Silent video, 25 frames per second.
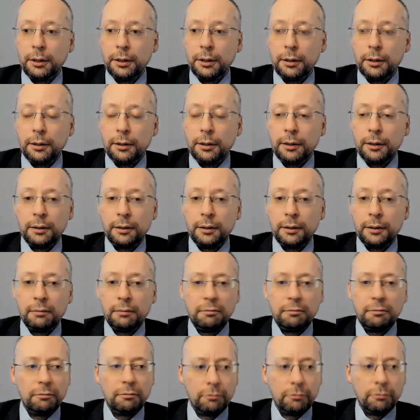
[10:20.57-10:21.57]

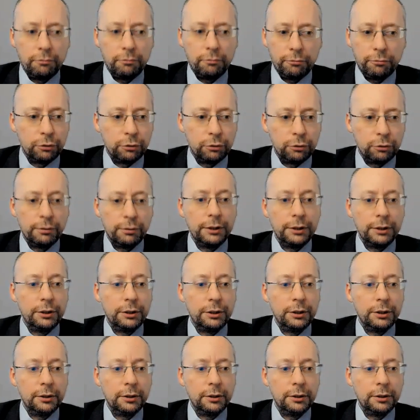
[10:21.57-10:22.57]
For
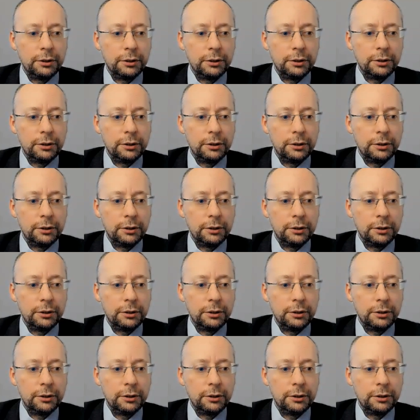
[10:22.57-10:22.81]
20 years,